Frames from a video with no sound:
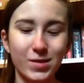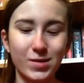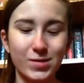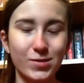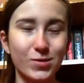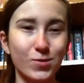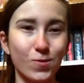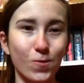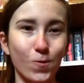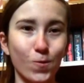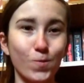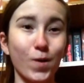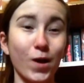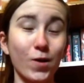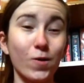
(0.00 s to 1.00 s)
So,
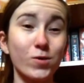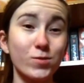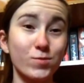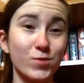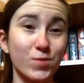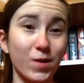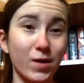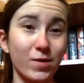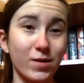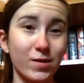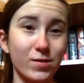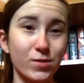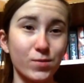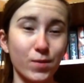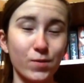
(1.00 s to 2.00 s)
but I got some swag things
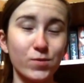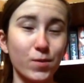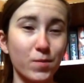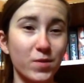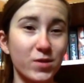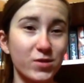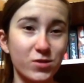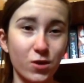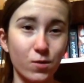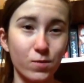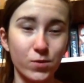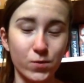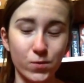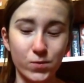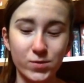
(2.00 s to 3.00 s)
as well, so I'm going to start with
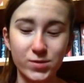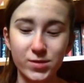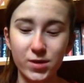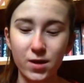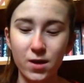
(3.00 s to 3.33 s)
those.